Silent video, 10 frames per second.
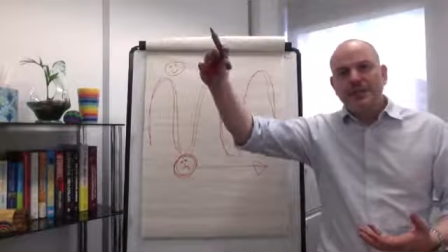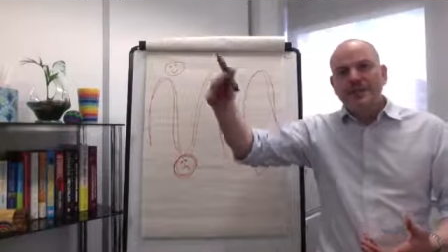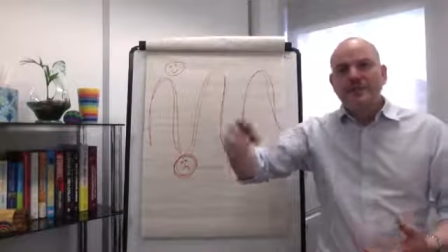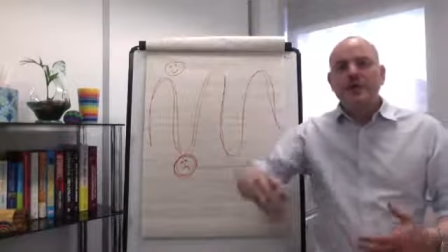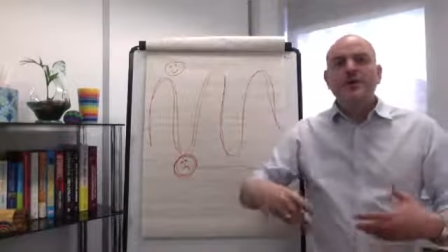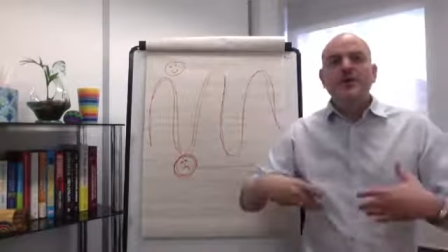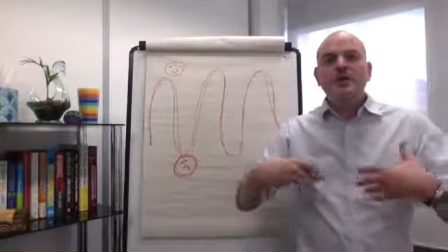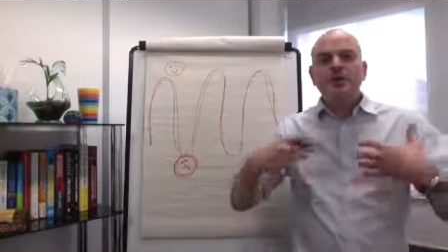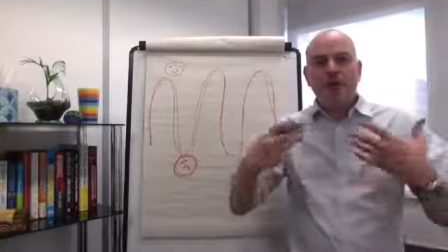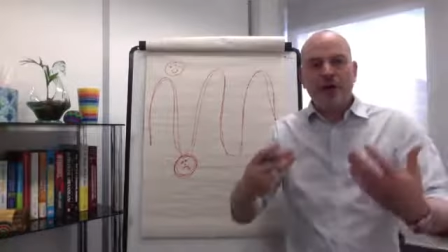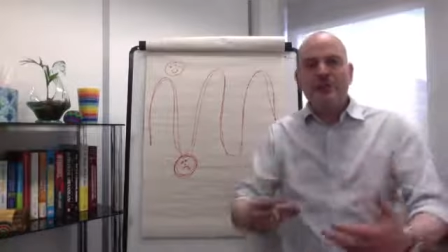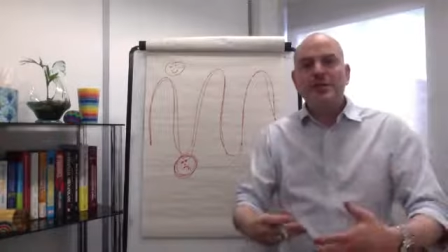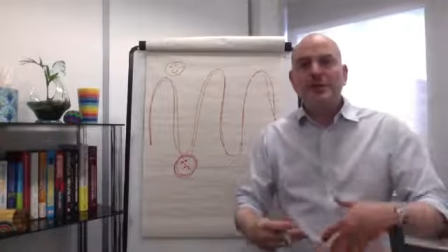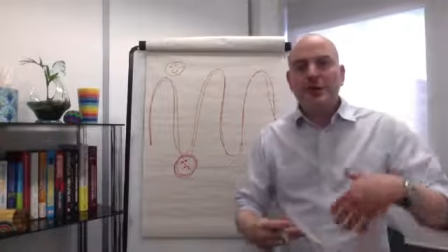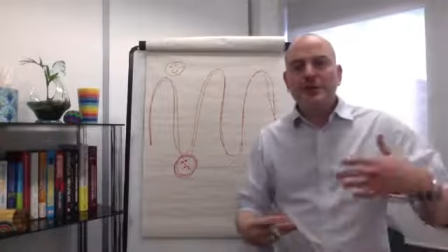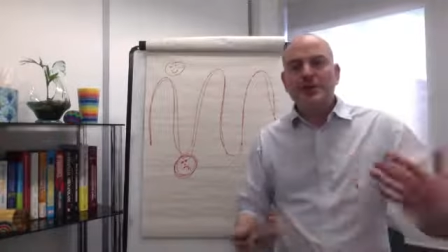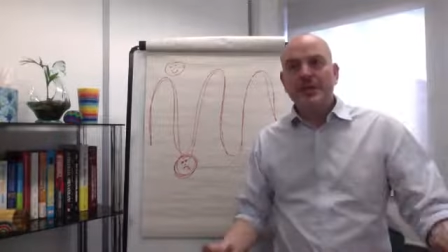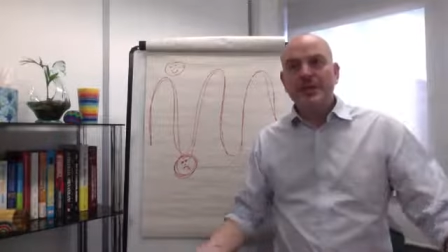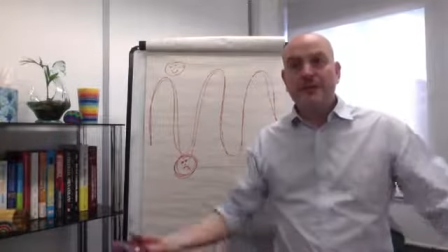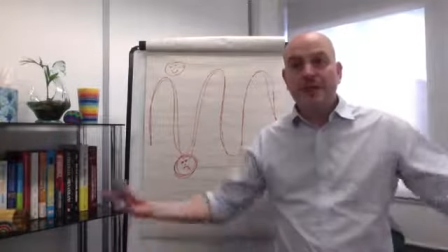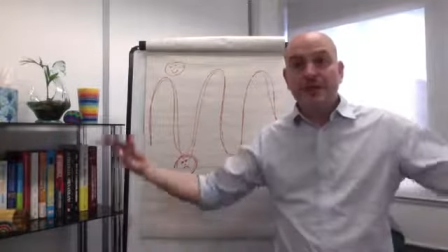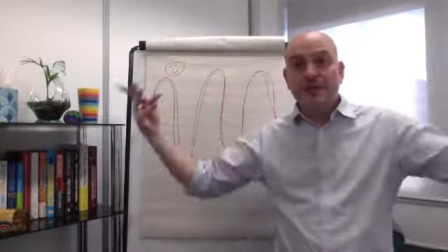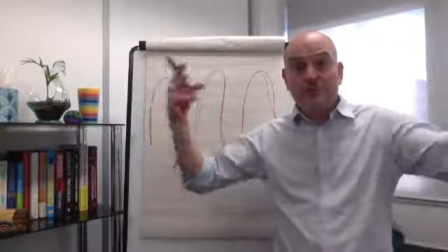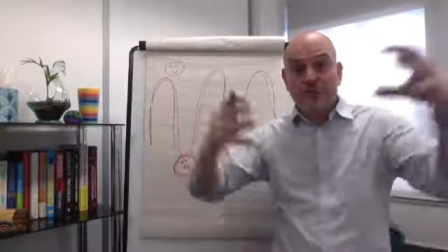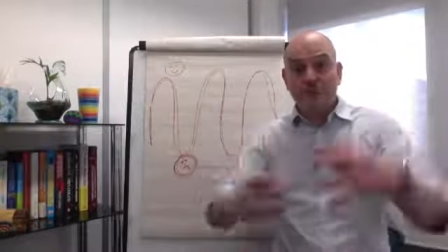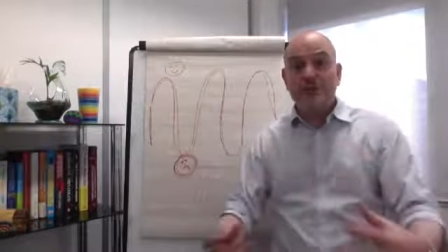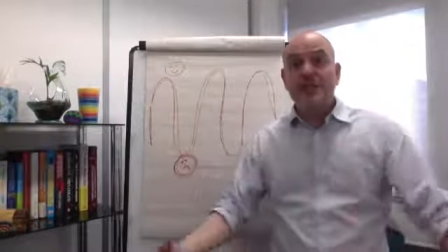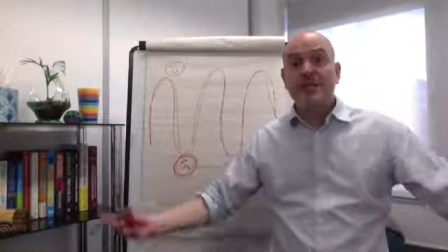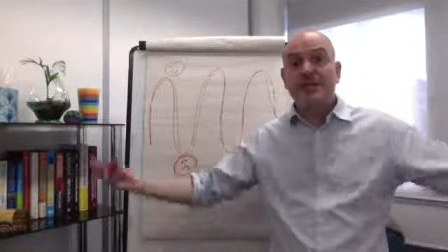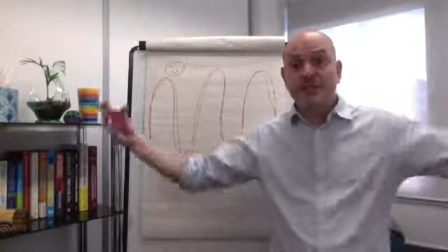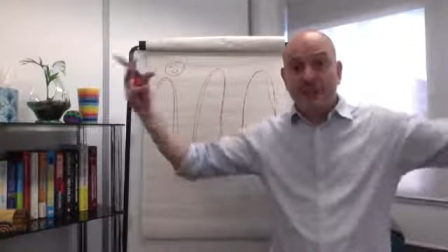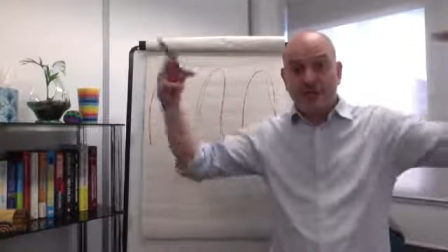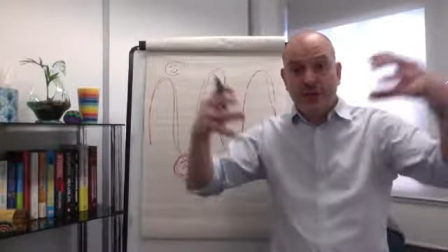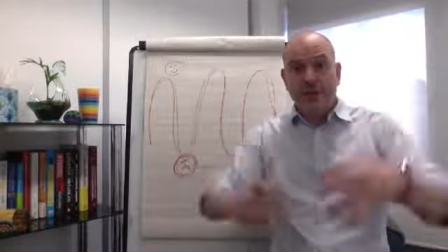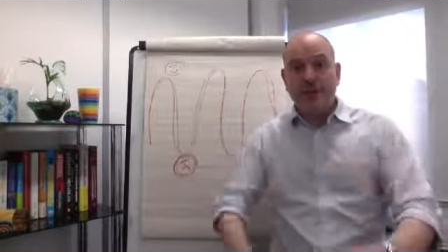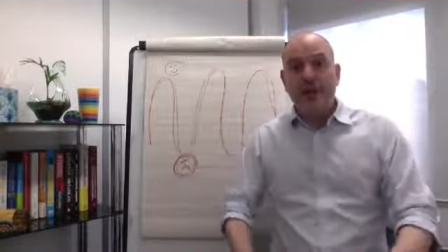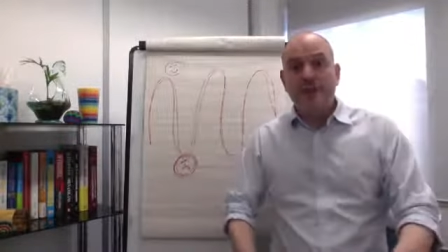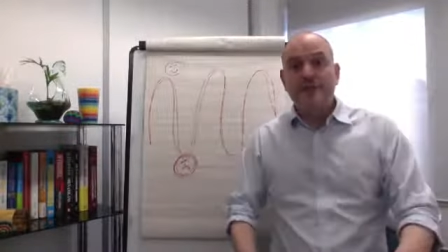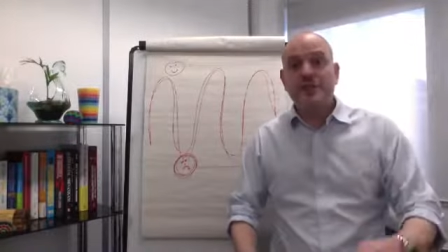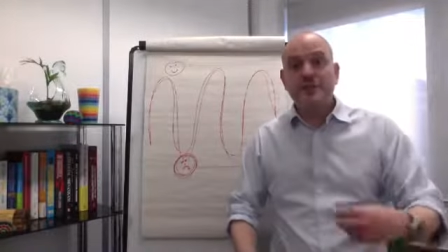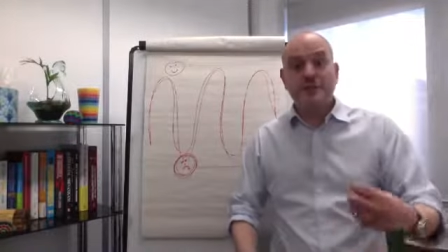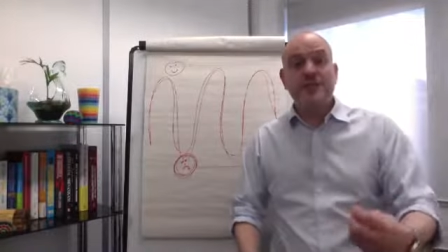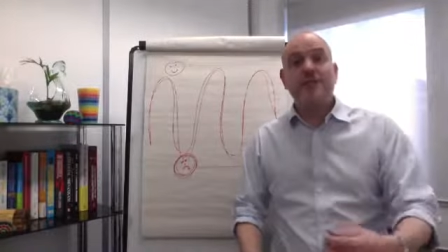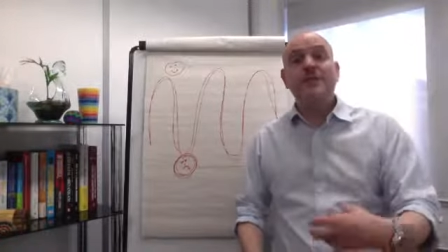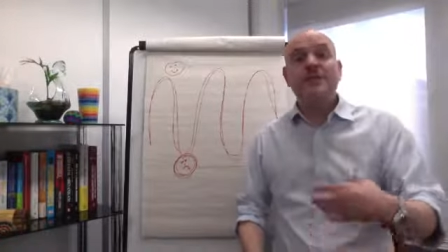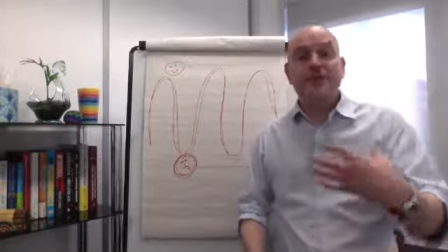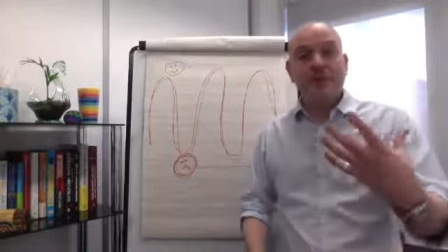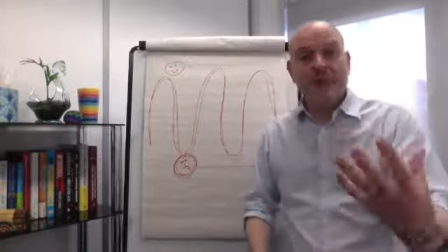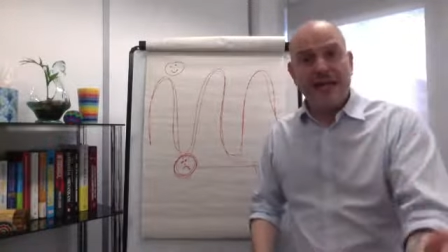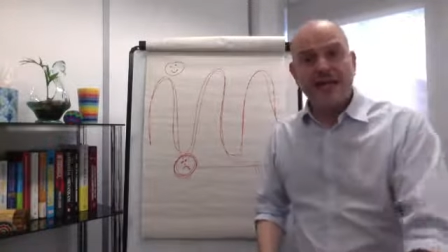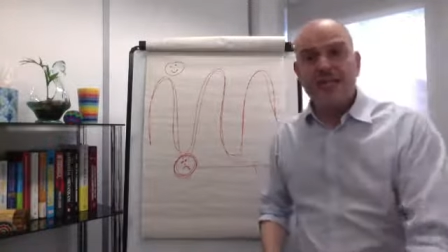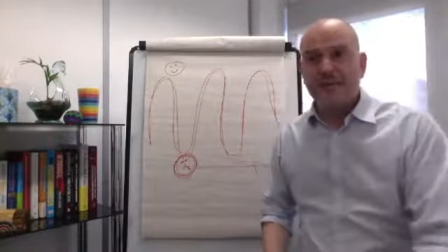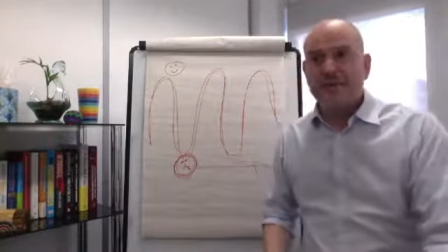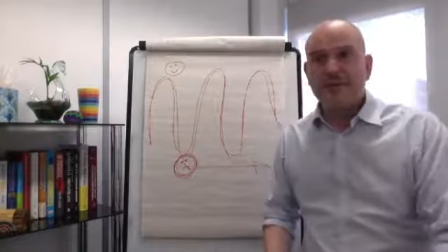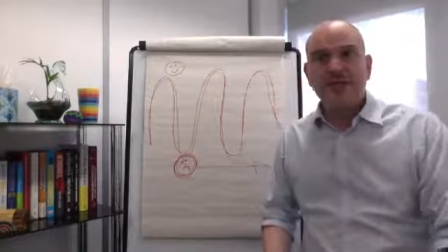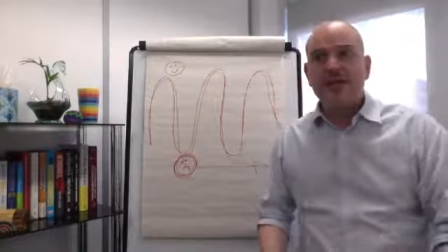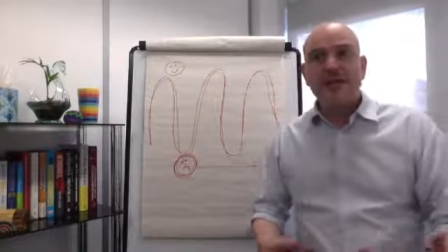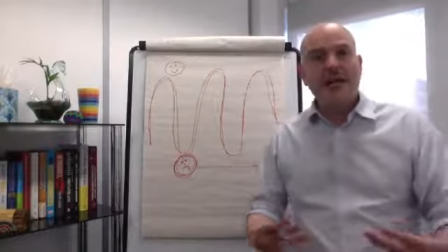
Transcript: So trying to constantly build positives into your life so that you don't feel negatives